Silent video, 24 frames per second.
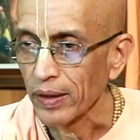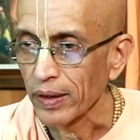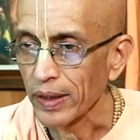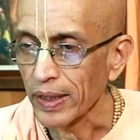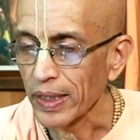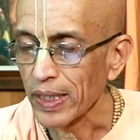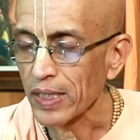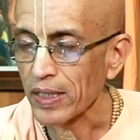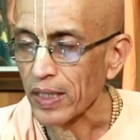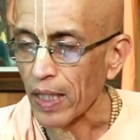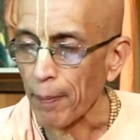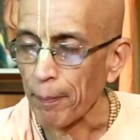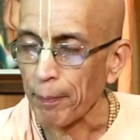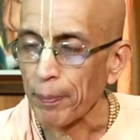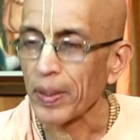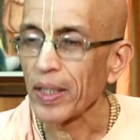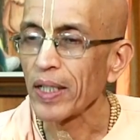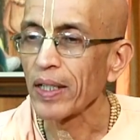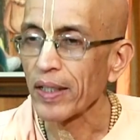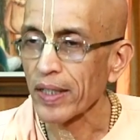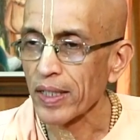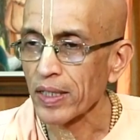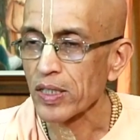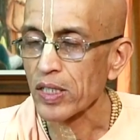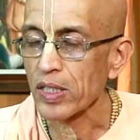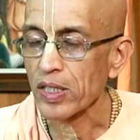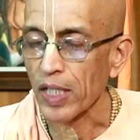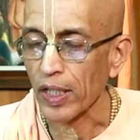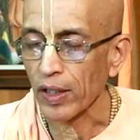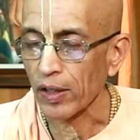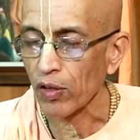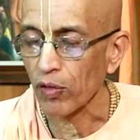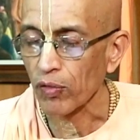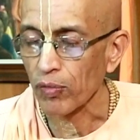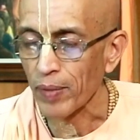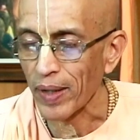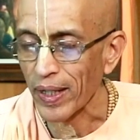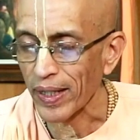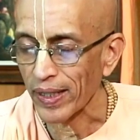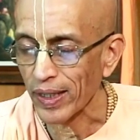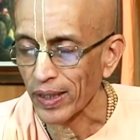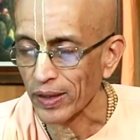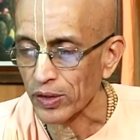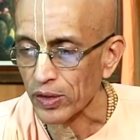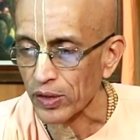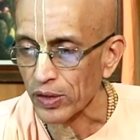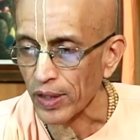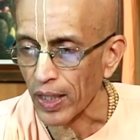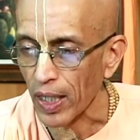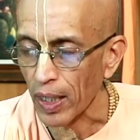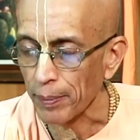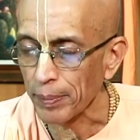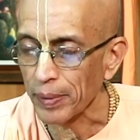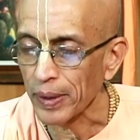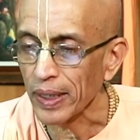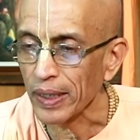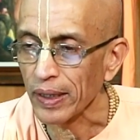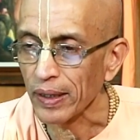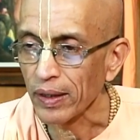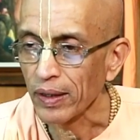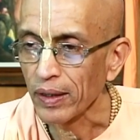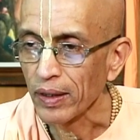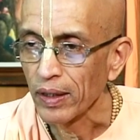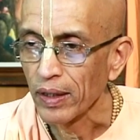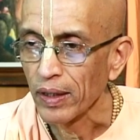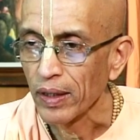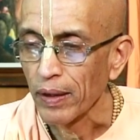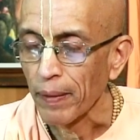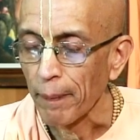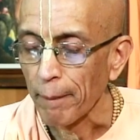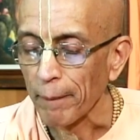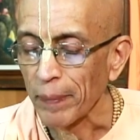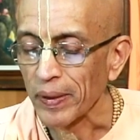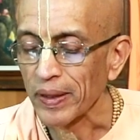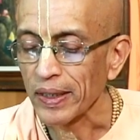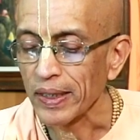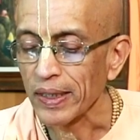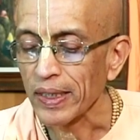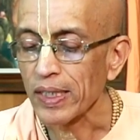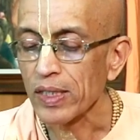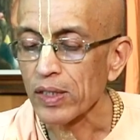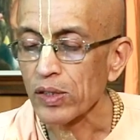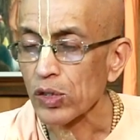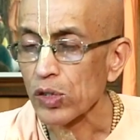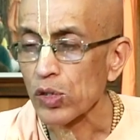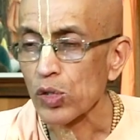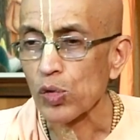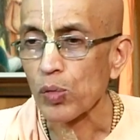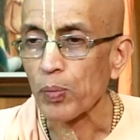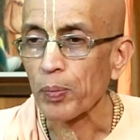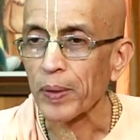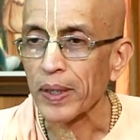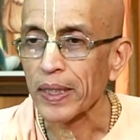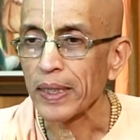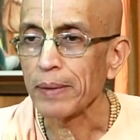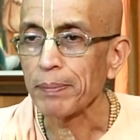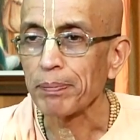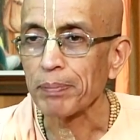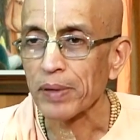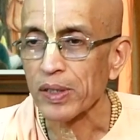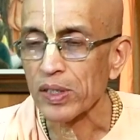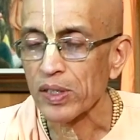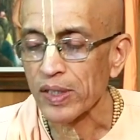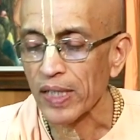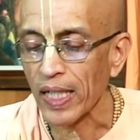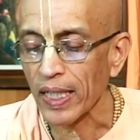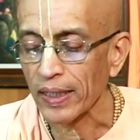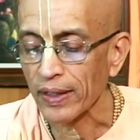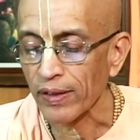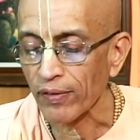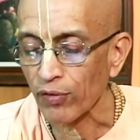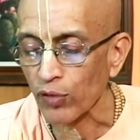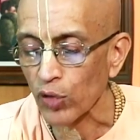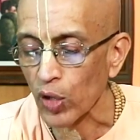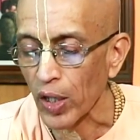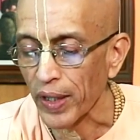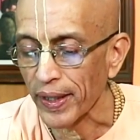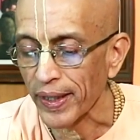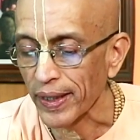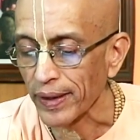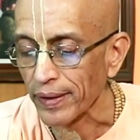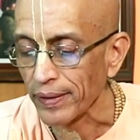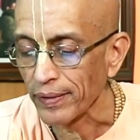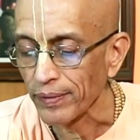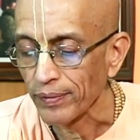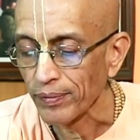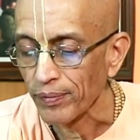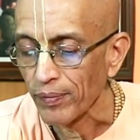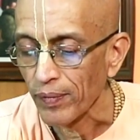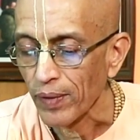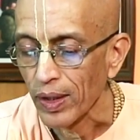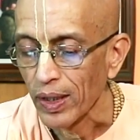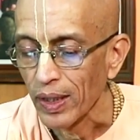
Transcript: He is appeared as the son of Maharaj Nabhi, but he is the Supreme Personality of Godhead.